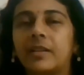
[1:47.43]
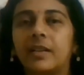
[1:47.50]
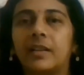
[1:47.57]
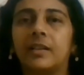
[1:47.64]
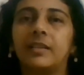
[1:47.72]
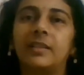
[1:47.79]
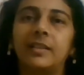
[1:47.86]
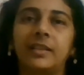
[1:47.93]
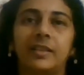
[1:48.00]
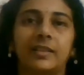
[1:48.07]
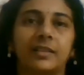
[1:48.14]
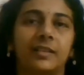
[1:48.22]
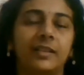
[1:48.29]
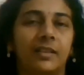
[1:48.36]
turn in
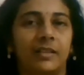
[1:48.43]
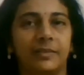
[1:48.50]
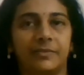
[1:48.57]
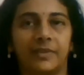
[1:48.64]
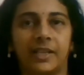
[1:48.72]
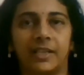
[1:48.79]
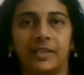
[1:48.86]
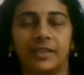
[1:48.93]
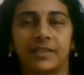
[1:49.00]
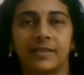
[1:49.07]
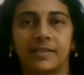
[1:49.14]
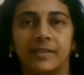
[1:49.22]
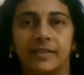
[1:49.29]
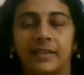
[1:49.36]
a alpha
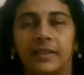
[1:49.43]
helix.